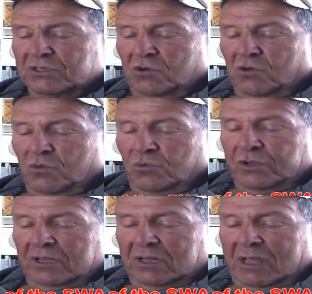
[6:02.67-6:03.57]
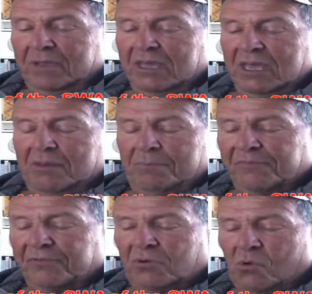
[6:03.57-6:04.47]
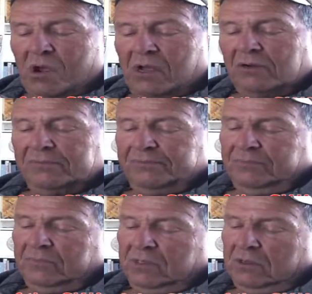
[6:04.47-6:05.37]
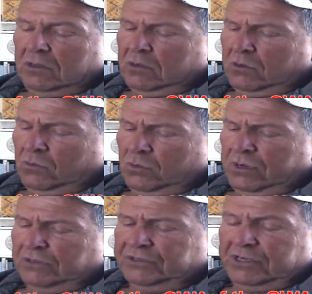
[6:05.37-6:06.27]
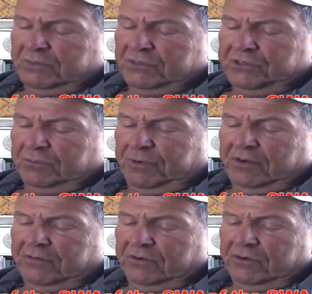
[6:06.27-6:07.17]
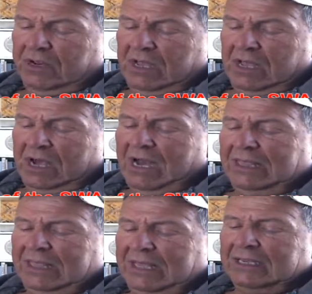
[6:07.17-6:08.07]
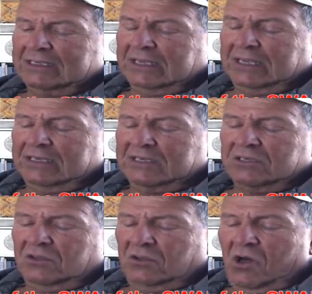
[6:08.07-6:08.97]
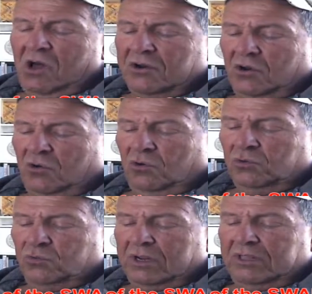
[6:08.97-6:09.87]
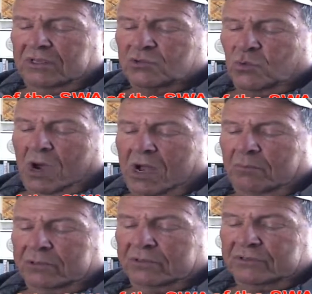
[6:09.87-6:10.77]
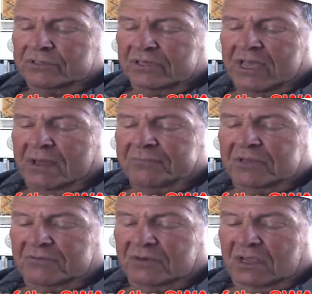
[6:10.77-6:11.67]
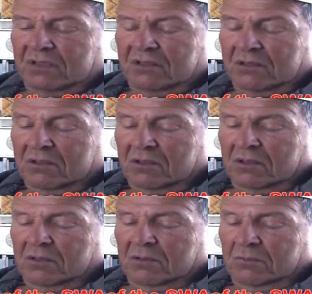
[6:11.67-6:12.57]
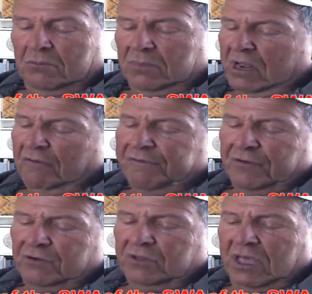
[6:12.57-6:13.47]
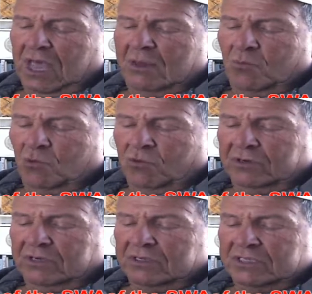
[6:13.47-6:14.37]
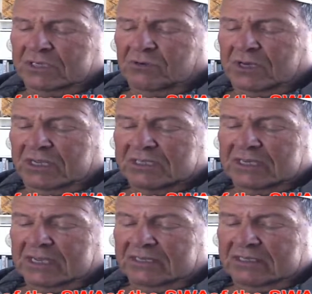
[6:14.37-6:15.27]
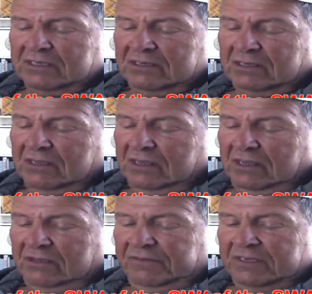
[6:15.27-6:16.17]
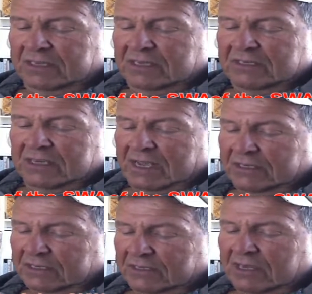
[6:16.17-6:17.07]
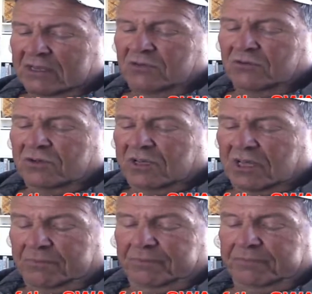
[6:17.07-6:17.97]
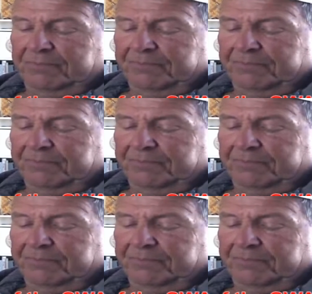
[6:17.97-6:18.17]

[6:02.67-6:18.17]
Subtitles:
old. Will you let me keep him for a while?" "Well," said Mr. Beaver, "I think it's against the law to hold one of these wild birds in captivity. But I'll phone the game warden and see what he says. If he says yes, then you can keep him."